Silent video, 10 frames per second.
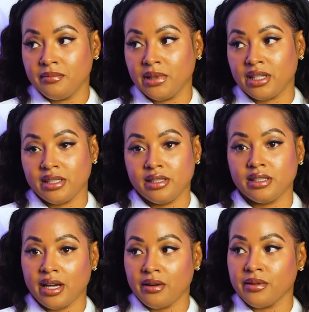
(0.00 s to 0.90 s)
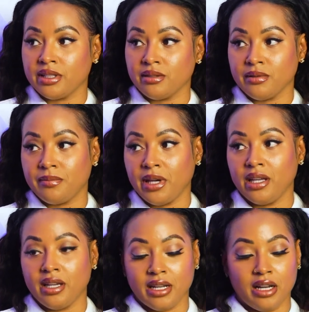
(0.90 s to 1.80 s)
because it's like rinse and
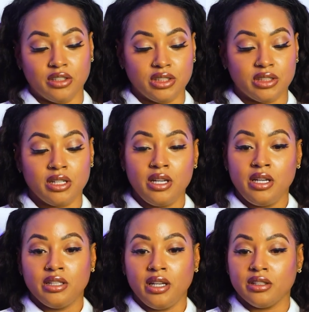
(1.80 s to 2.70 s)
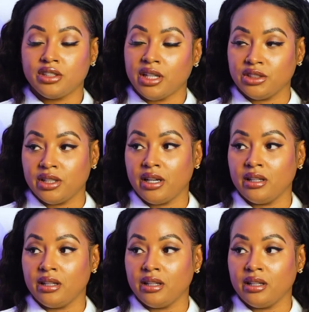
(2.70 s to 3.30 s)
repeat, and I'll just either change the